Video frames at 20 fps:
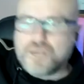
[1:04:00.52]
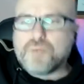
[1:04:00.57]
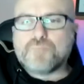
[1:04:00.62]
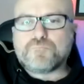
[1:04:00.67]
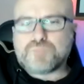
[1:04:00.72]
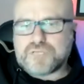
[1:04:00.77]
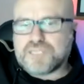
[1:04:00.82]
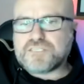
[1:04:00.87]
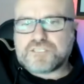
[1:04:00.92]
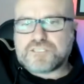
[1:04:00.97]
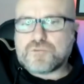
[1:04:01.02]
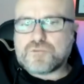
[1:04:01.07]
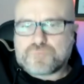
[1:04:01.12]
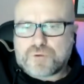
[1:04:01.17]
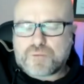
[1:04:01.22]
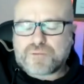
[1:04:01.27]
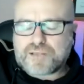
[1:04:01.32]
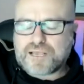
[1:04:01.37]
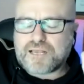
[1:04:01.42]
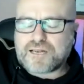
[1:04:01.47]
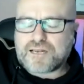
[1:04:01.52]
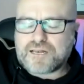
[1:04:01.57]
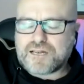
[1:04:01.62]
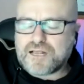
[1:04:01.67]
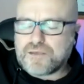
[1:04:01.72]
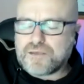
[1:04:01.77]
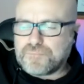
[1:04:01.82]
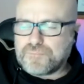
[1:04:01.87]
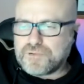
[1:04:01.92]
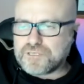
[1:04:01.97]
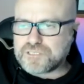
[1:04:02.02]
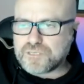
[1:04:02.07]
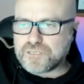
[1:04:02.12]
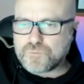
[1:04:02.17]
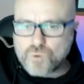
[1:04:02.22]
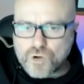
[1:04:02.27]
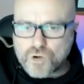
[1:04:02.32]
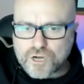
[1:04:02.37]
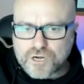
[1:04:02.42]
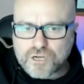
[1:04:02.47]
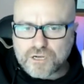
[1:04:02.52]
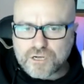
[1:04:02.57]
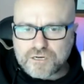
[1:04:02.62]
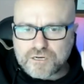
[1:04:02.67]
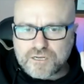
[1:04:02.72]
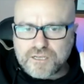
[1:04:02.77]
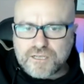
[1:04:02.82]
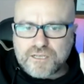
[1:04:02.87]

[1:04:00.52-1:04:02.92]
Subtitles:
"Please don't propagate it up." I said, "Why not?"